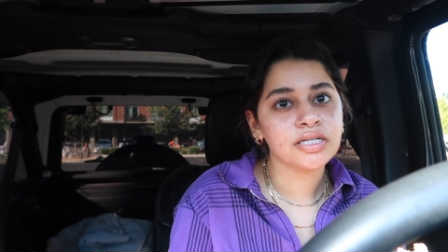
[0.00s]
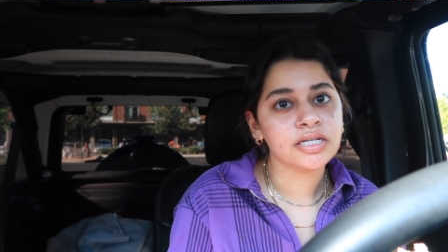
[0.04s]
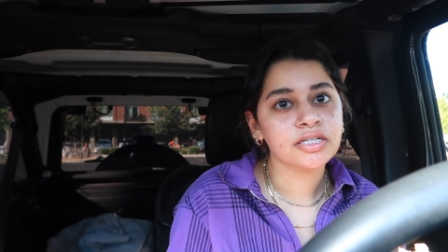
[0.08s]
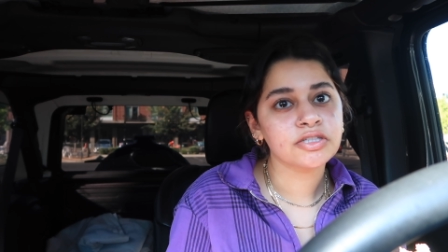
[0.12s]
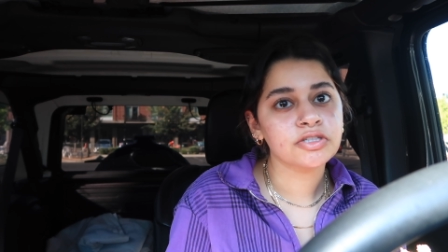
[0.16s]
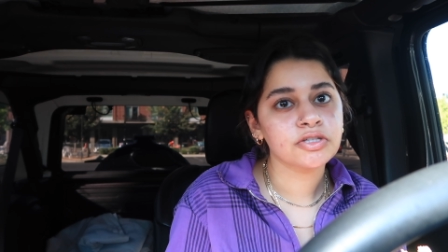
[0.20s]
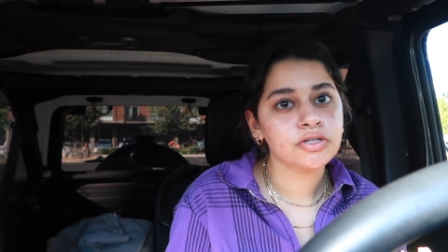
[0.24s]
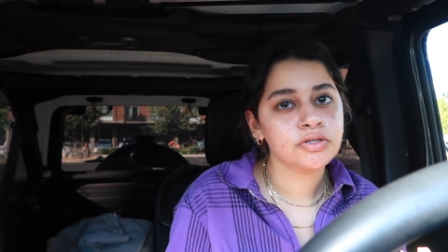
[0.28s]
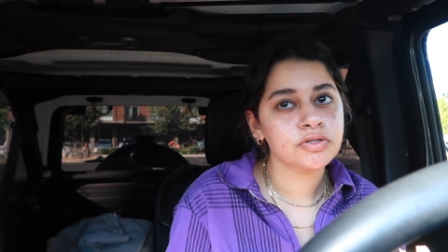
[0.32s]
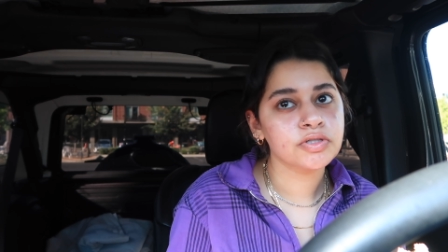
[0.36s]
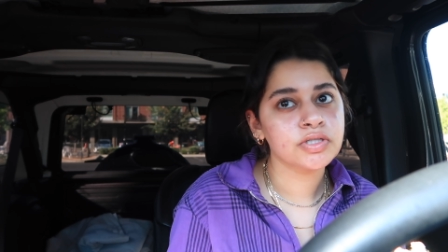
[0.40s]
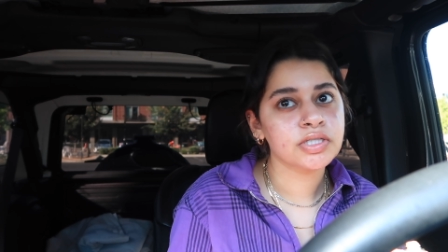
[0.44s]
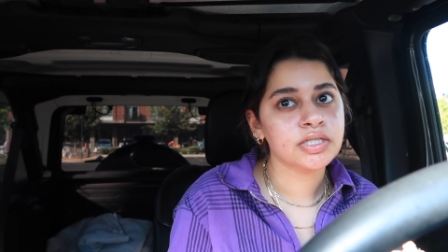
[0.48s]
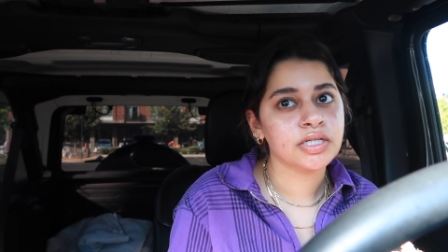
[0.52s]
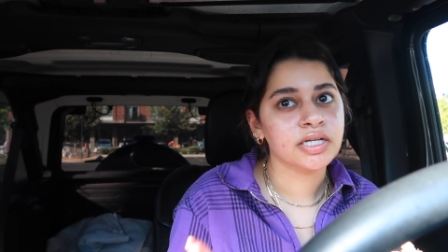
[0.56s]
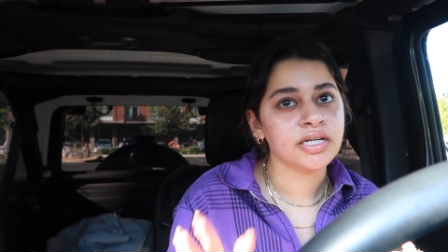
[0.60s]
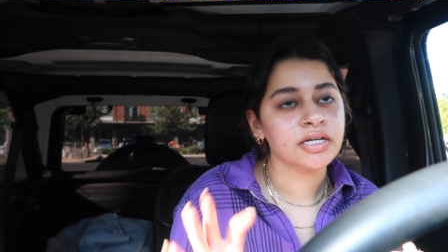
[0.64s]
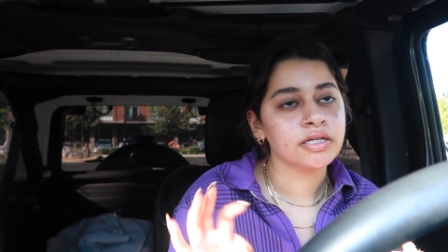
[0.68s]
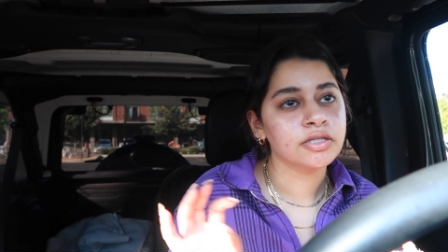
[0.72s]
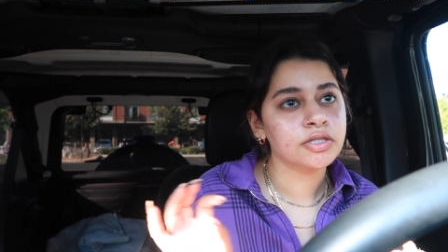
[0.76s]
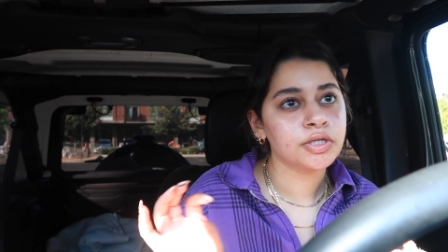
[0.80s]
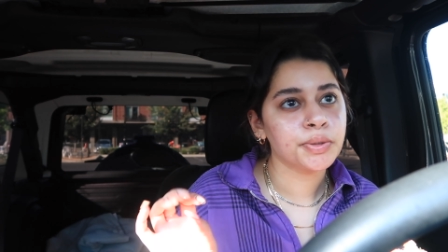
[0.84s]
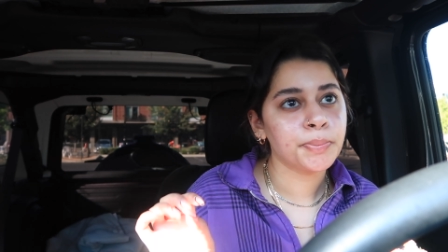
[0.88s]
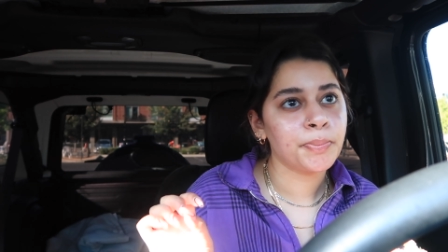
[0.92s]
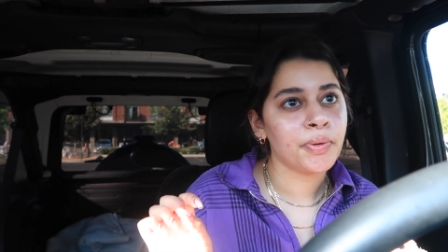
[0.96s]
like those
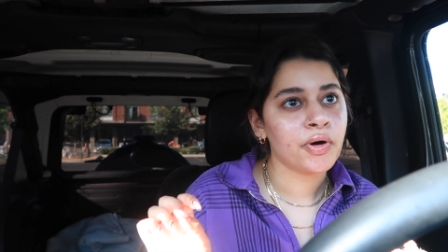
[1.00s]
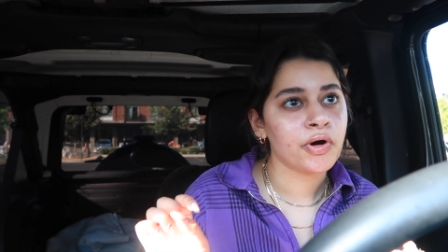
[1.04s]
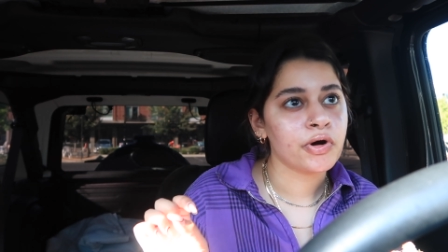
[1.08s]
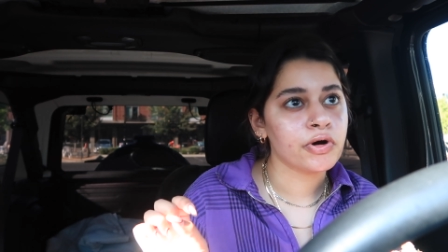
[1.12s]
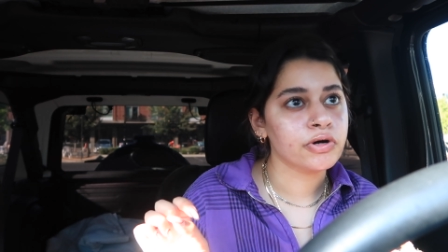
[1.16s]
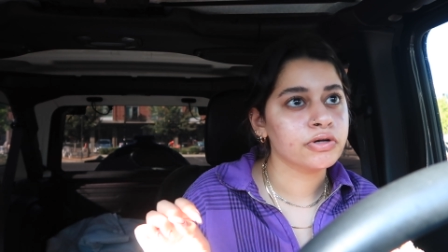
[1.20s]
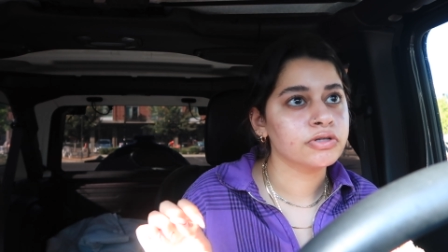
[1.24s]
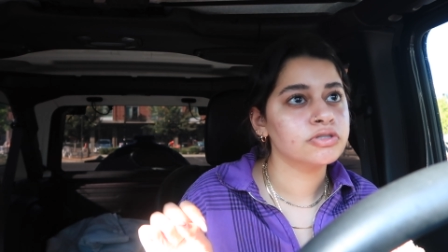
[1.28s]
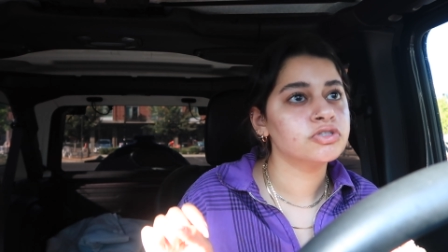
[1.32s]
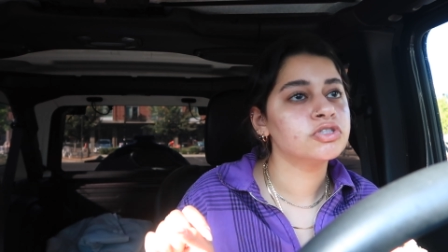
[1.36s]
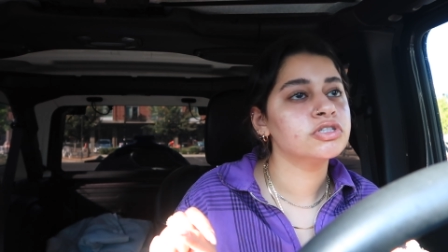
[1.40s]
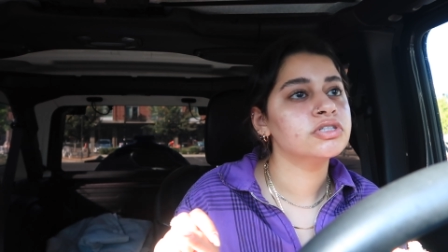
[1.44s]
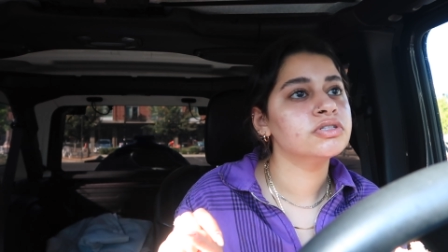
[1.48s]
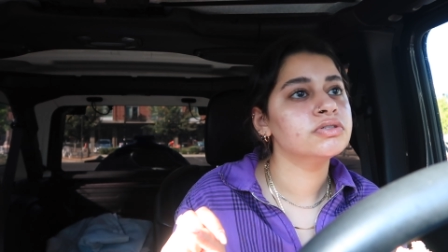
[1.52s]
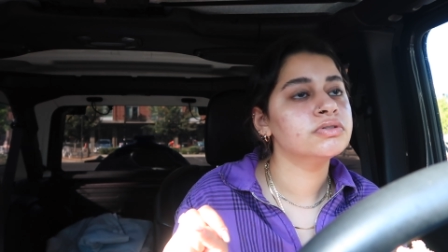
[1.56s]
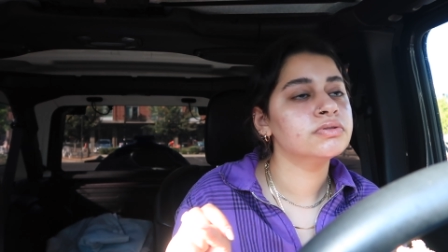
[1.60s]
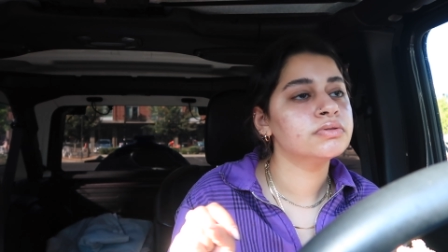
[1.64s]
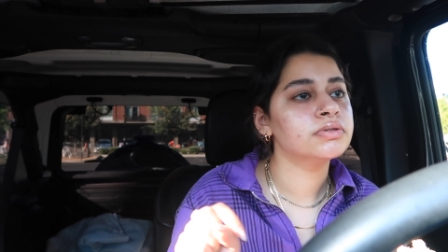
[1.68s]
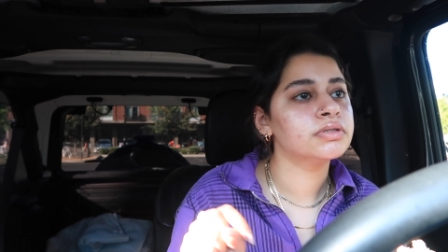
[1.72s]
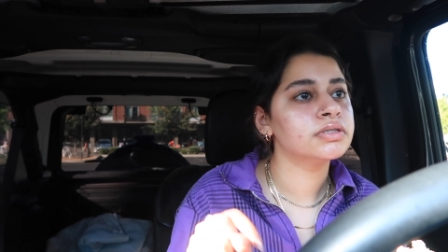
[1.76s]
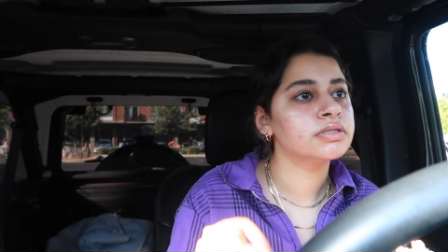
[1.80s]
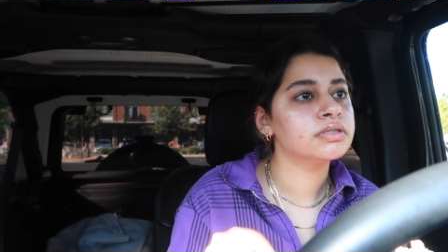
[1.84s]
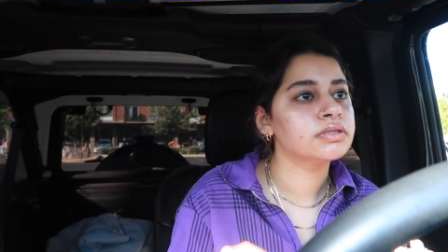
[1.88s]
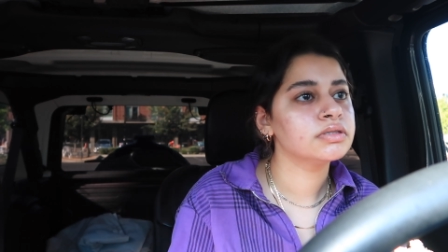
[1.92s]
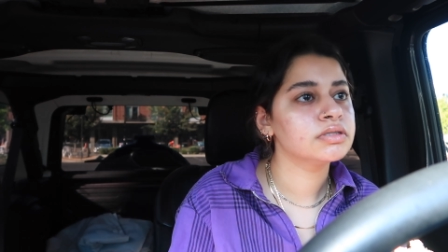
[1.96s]
Anthropologie
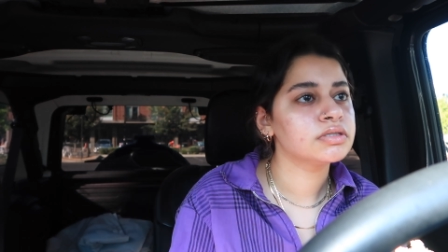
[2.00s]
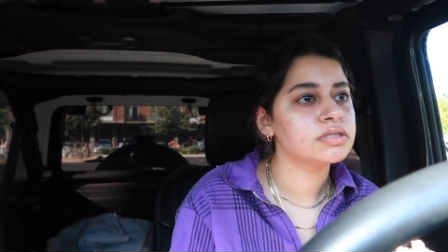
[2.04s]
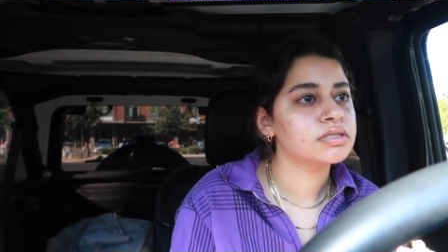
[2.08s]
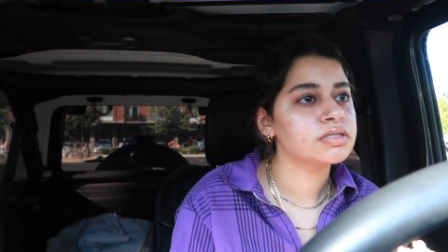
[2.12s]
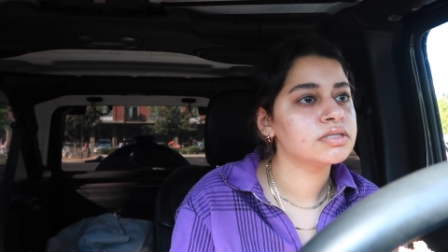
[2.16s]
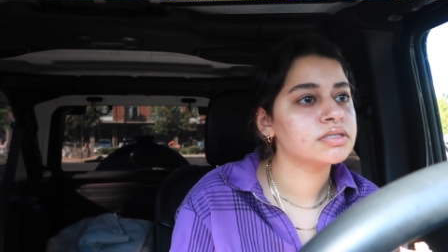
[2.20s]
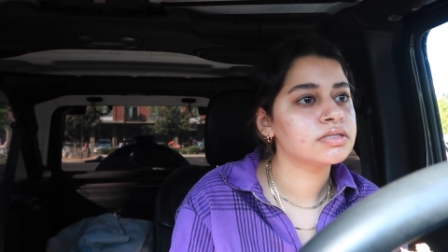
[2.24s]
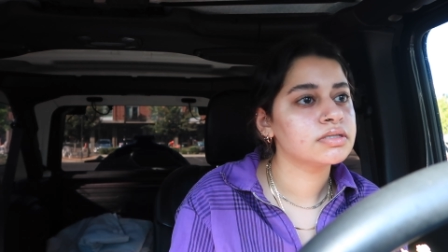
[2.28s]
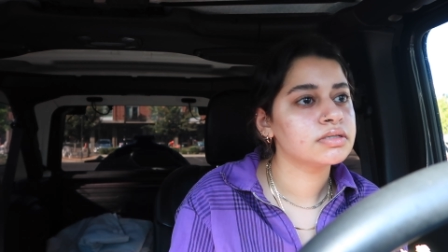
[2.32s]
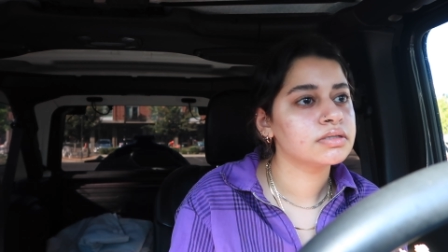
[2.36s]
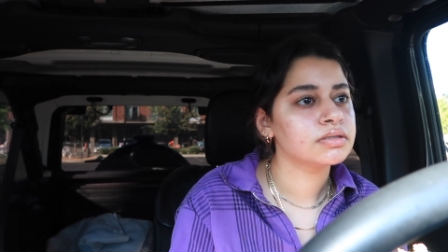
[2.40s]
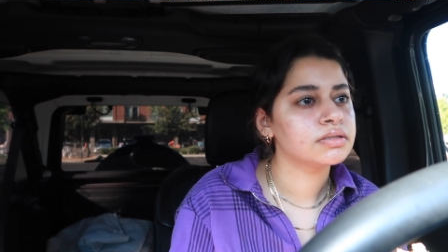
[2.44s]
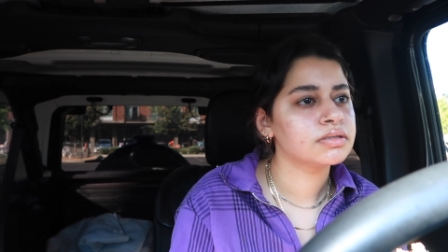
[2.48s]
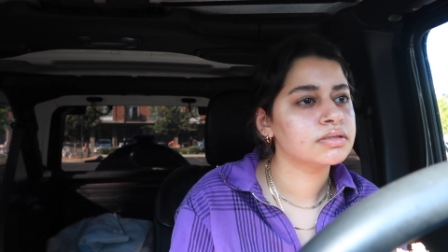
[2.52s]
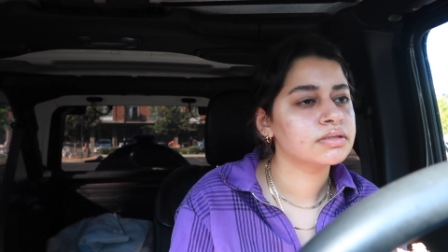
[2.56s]
ones.